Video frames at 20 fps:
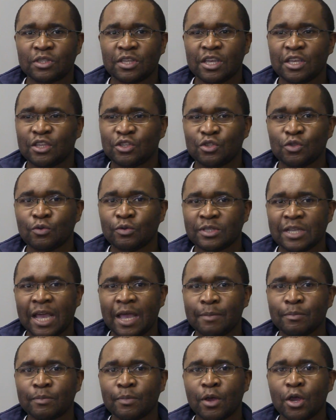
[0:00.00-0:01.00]
There is no
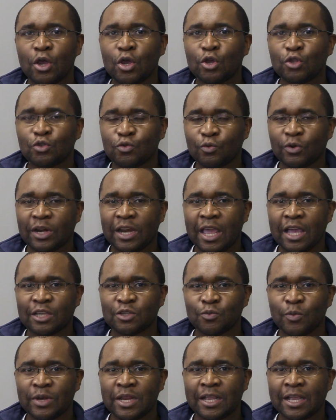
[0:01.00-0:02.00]
time to
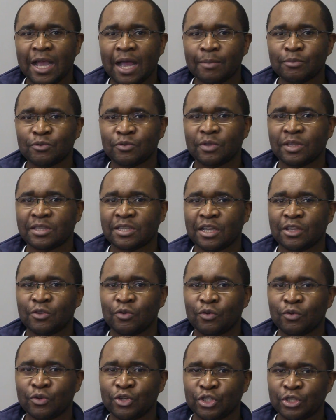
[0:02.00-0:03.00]
relax when it comes to the
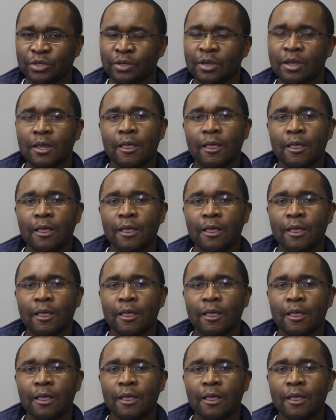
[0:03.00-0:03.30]
technology.